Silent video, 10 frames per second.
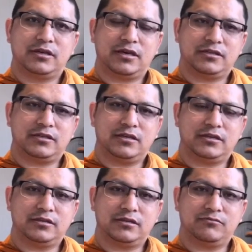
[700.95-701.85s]
I
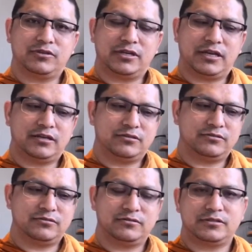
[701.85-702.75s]
think I would like
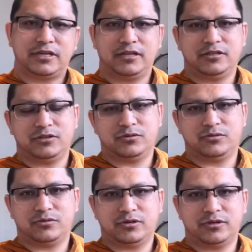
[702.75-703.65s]
to tell you
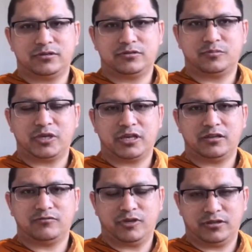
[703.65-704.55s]
to
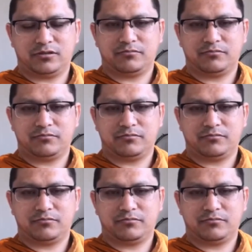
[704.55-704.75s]
begin with.